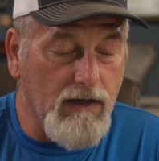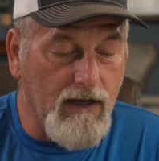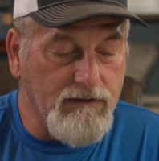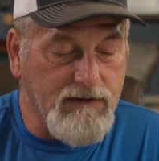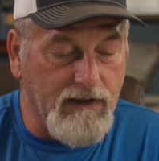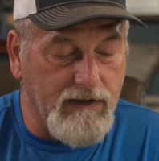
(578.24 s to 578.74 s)

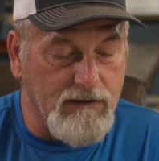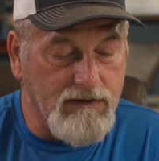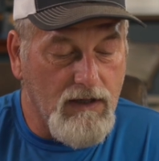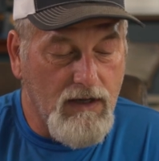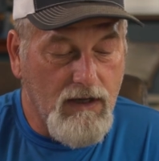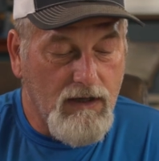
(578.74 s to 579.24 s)
cloud
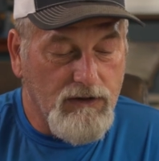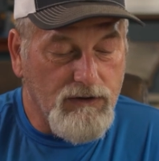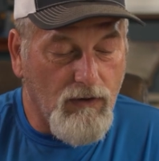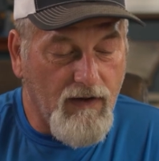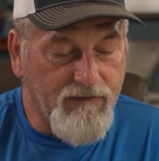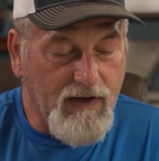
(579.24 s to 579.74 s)
settings.
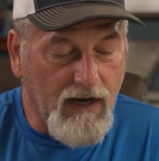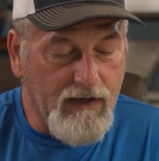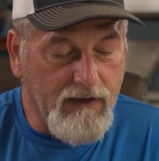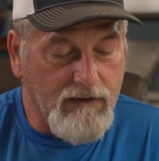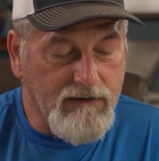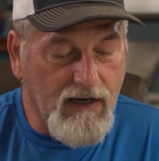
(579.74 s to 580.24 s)
So I've
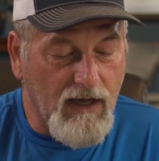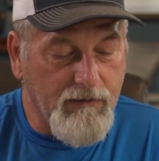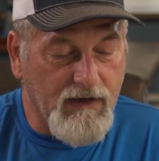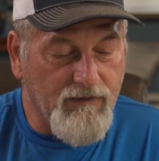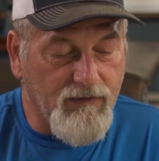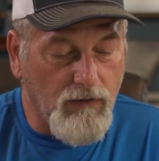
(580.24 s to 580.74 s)
got a
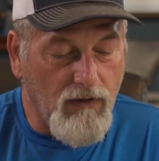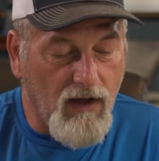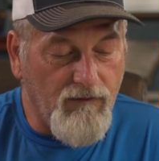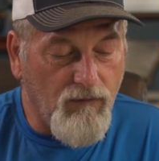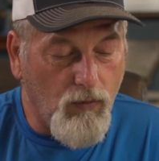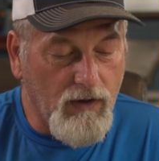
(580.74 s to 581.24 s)
time interval
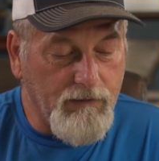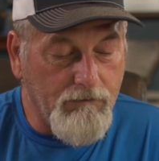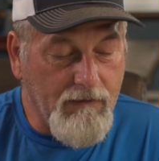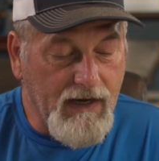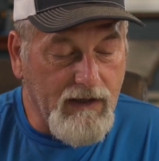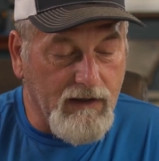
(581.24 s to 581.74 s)
of
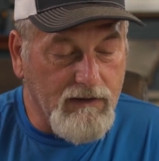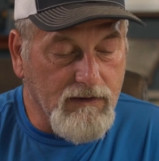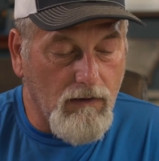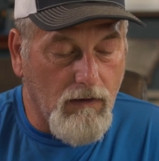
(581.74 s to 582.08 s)
one minute